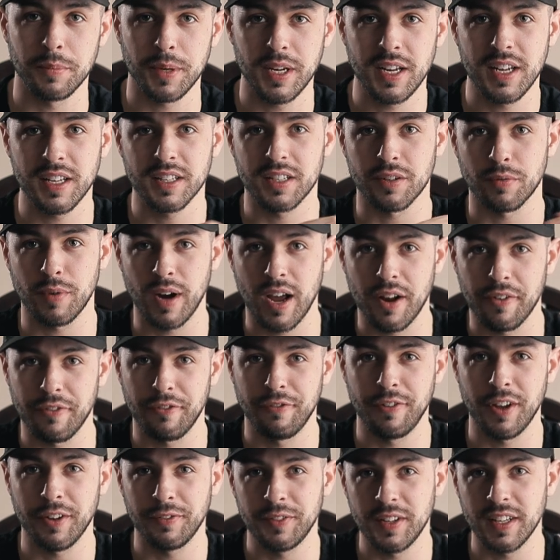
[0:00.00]
me is around
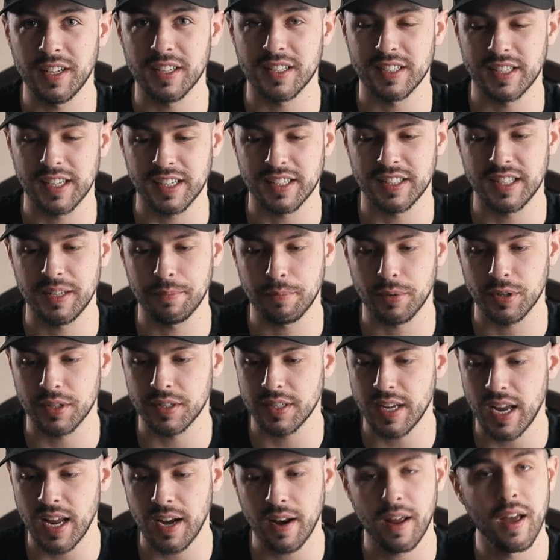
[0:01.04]
50 to
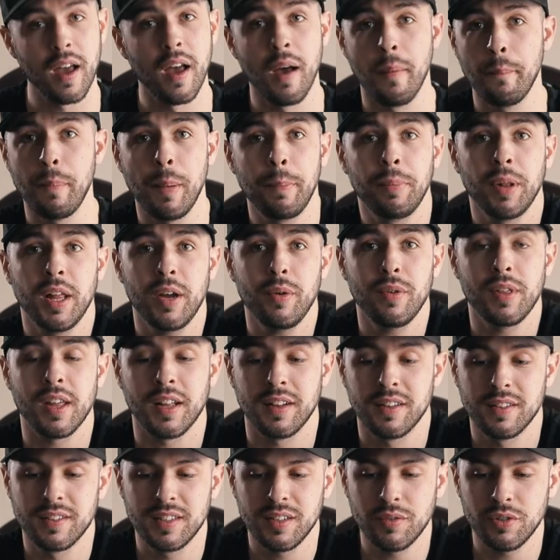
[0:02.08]
60%, but play with
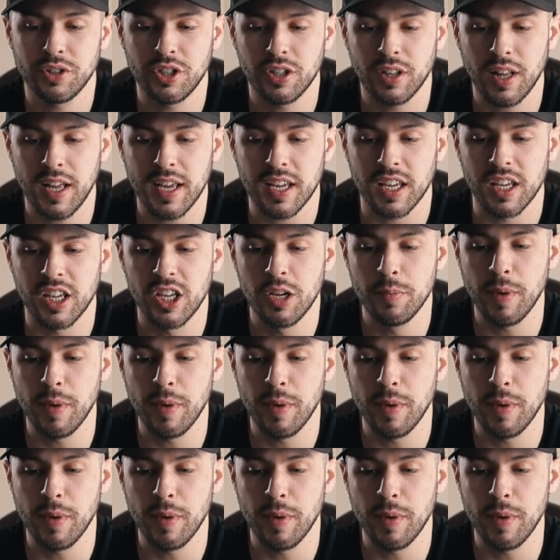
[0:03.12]
it, see what you like.